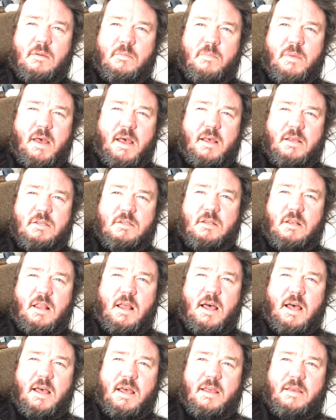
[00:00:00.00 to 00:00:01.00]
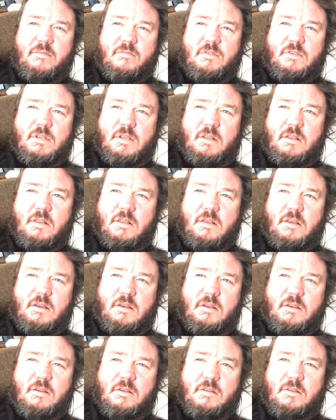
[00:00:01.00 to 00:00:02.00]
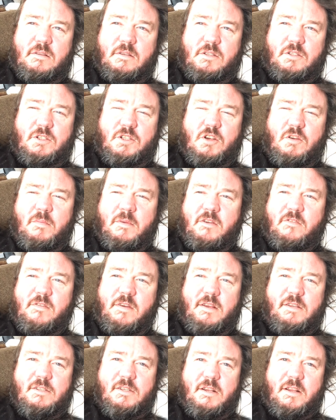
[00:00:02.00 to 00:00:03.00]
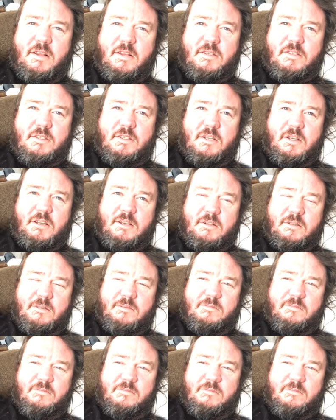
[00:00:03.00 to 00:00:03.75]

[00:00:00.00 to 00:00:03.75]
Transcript: past lives and the, the Schumann resonance and